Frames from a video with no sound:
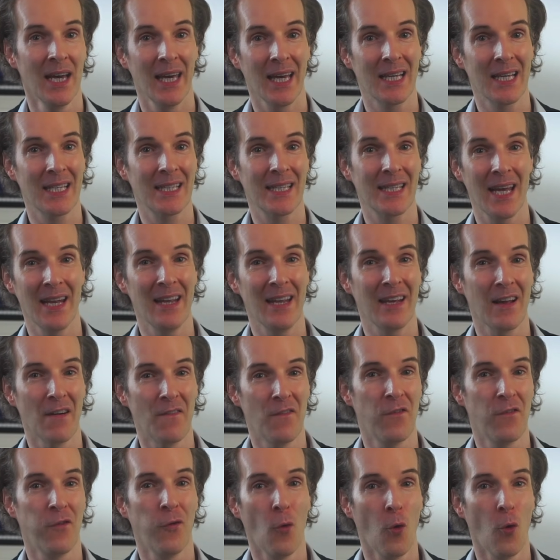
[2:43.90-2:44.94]
extending a
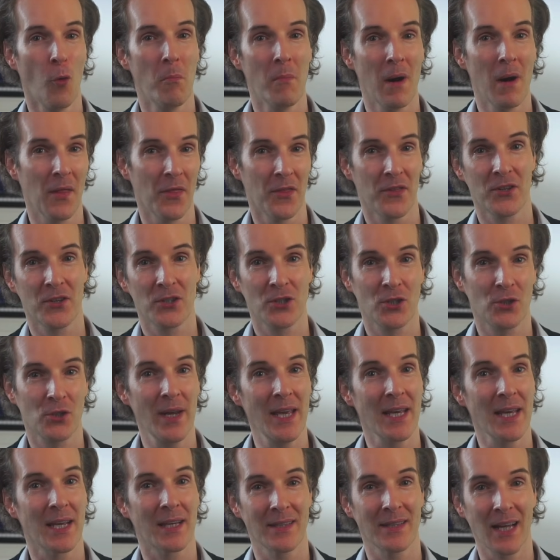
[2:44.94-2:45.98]
four-month
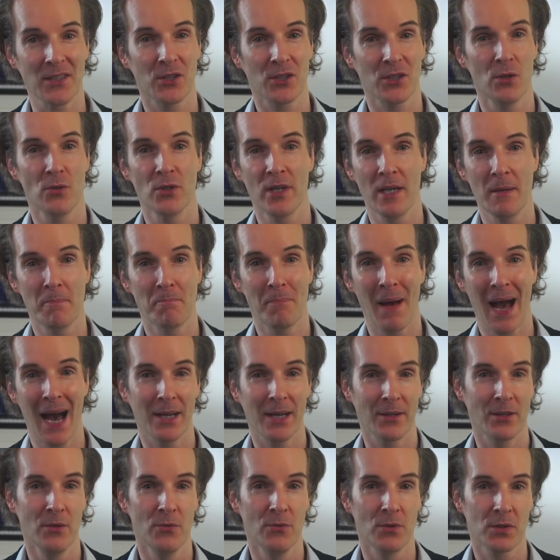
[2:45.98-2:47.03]
streak. That's usually
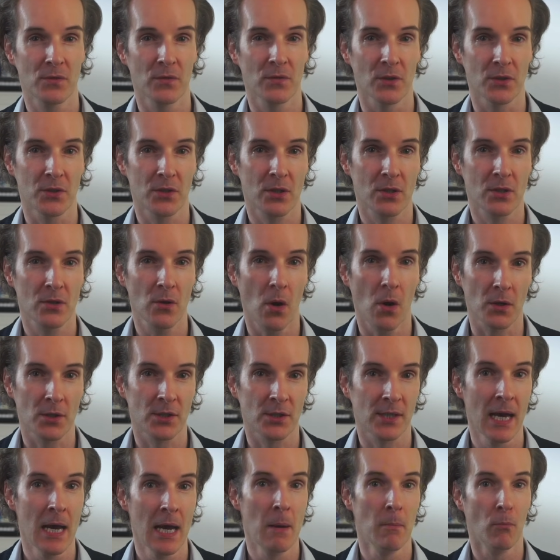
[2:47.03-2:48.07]
bad news for
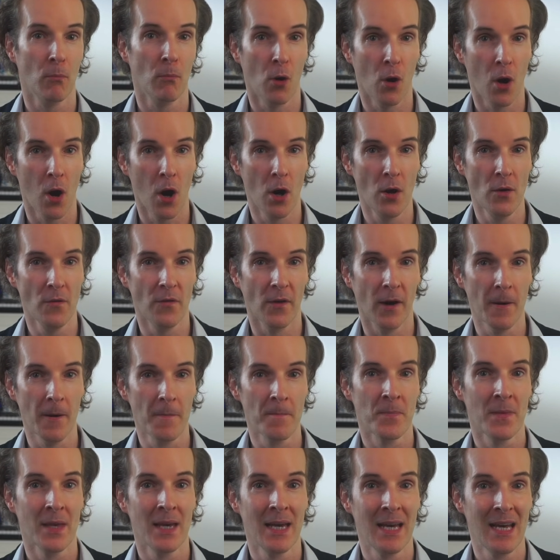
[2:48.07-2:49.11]
stocks. Moreover,
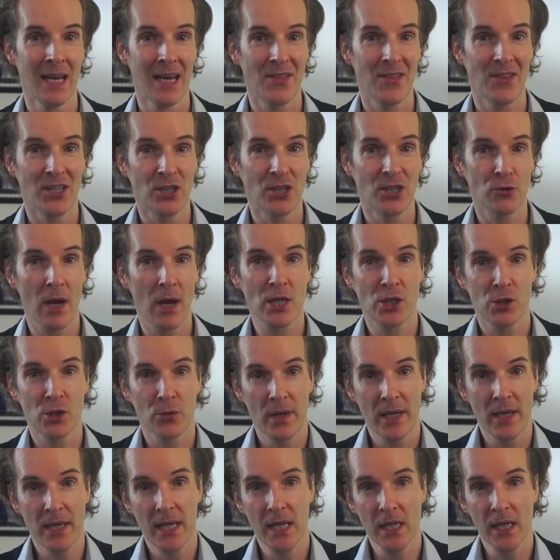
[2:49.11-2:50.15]
the
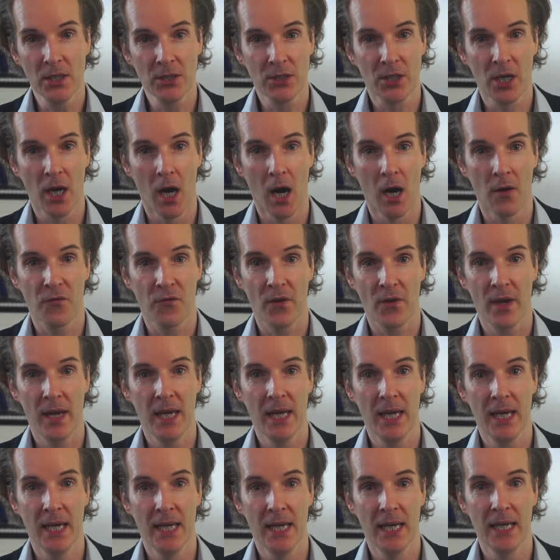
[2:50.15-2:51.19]
Treasury yield curve
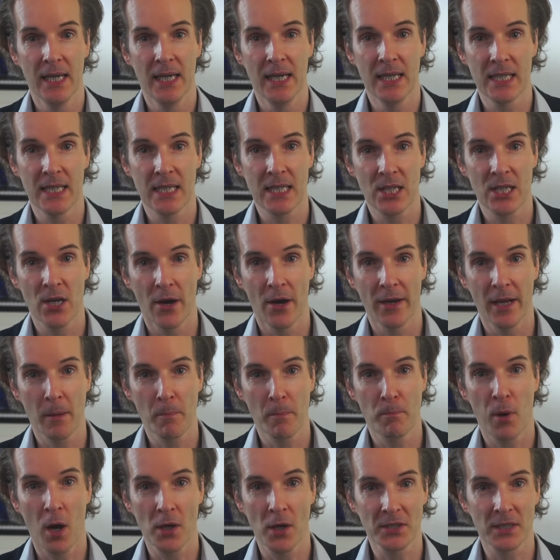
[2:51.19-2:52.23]
is
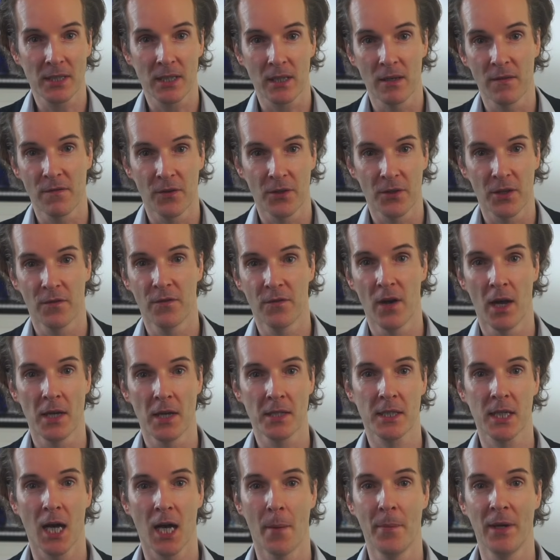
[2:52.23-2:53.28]
turning positive for the
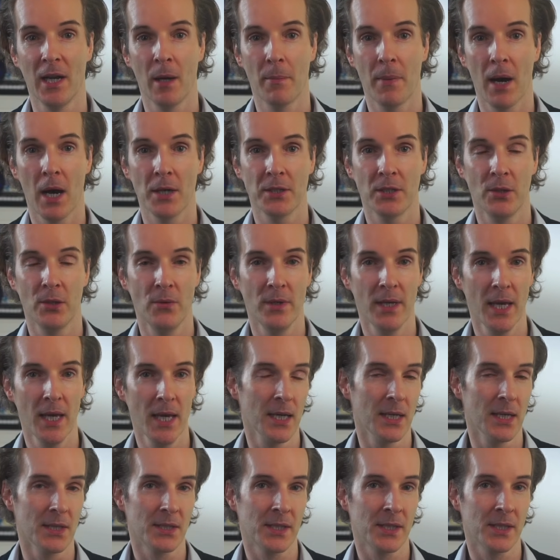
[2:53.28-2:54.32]
first time in about 2
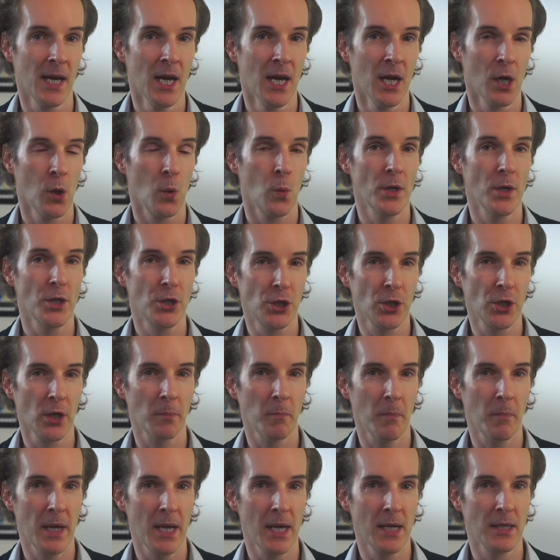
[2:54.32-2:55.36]
years, which
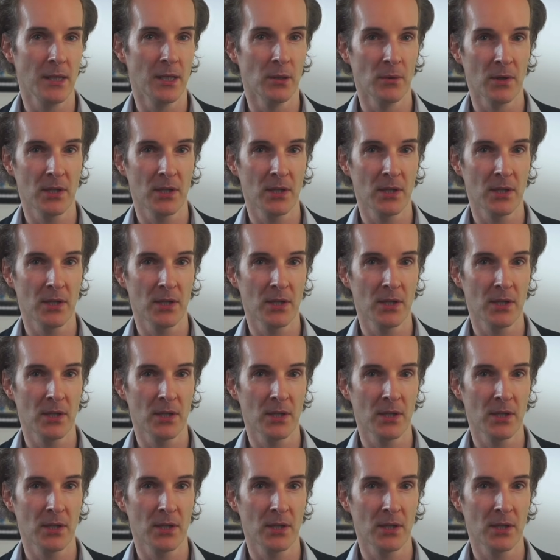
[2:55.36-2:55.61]
should mean the